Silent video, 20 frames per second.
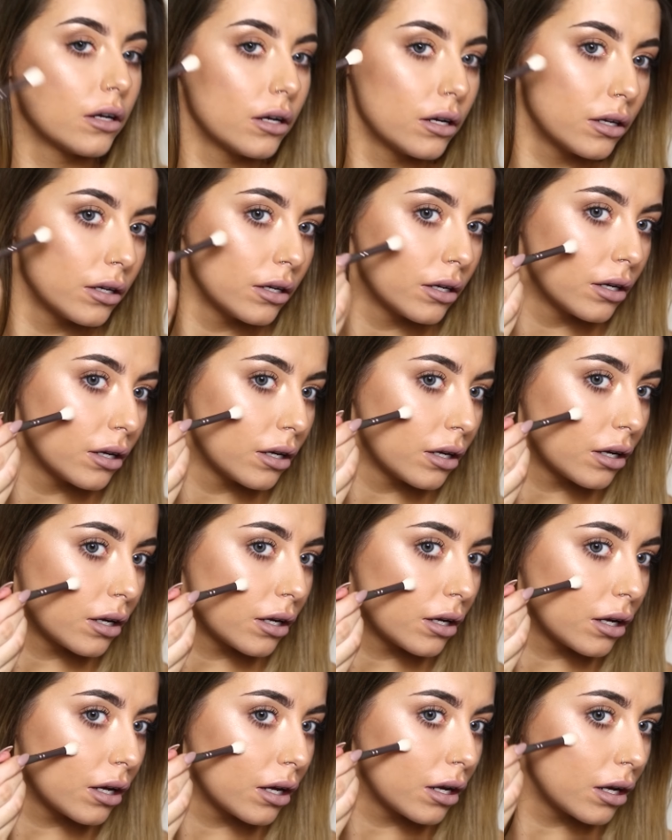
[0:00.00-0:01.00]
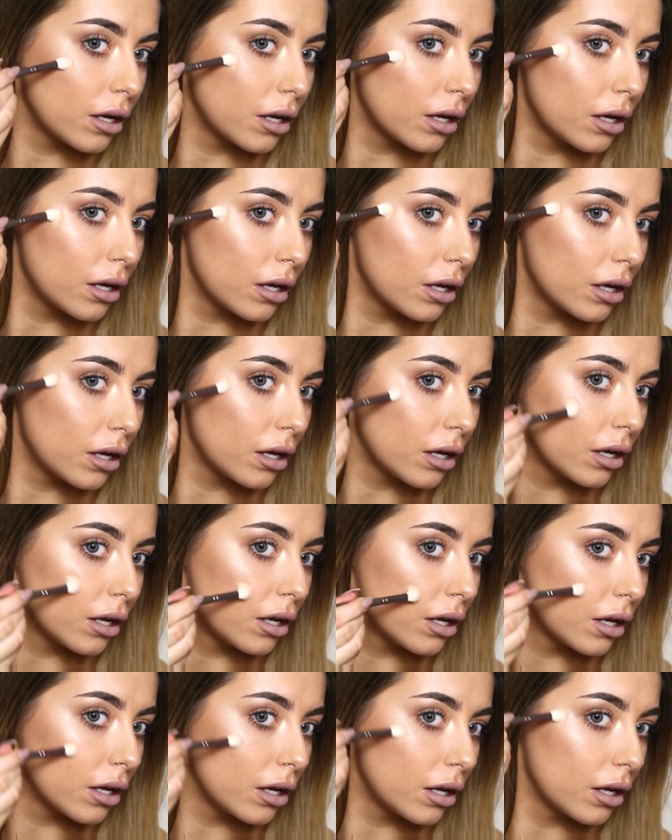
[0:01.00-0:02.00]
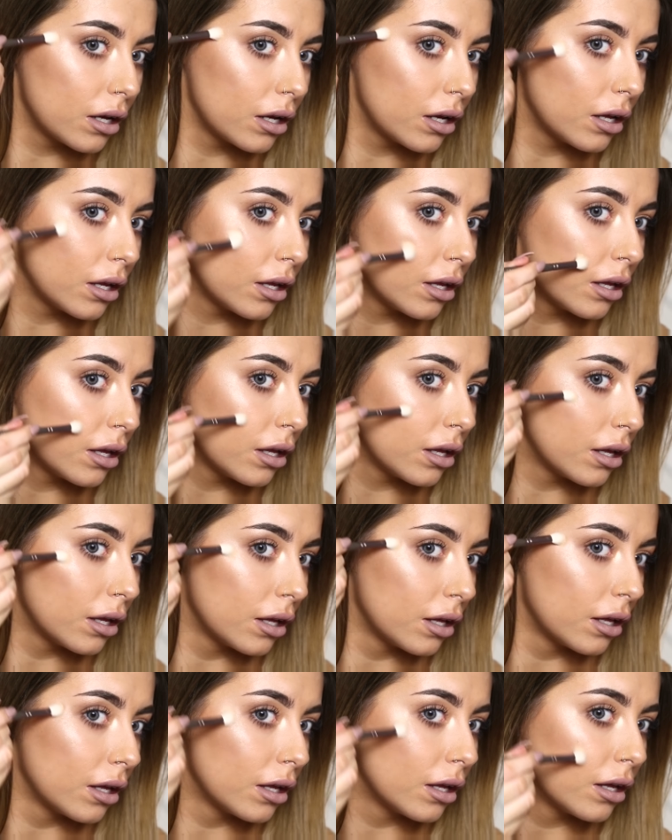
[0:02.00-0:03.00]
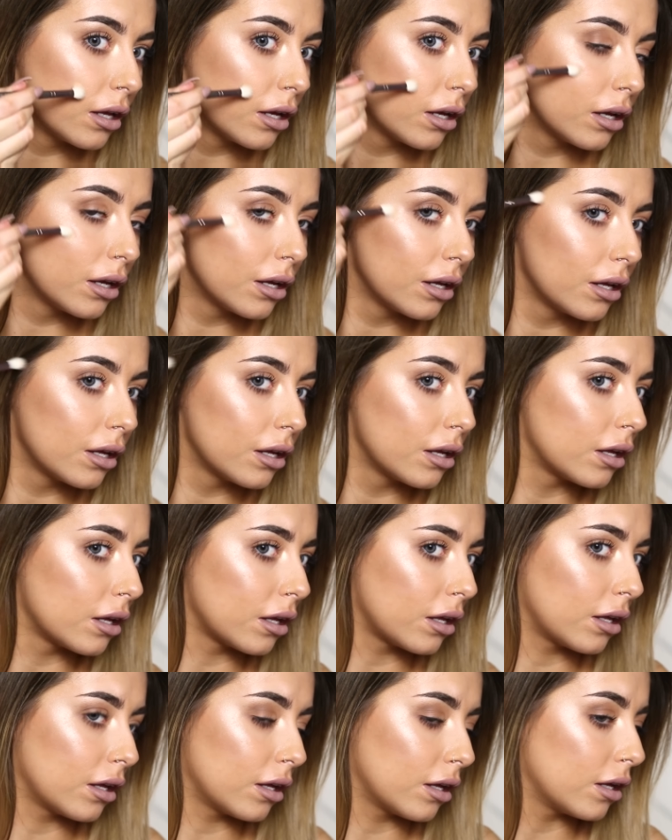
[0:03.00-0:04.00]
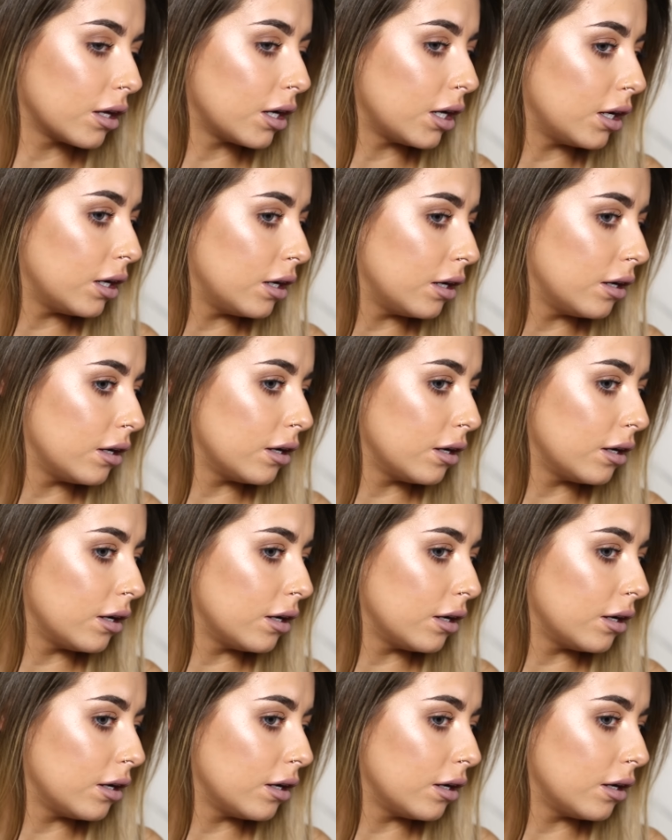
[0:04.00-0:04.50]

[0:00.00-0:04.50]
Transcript: Nothing is said.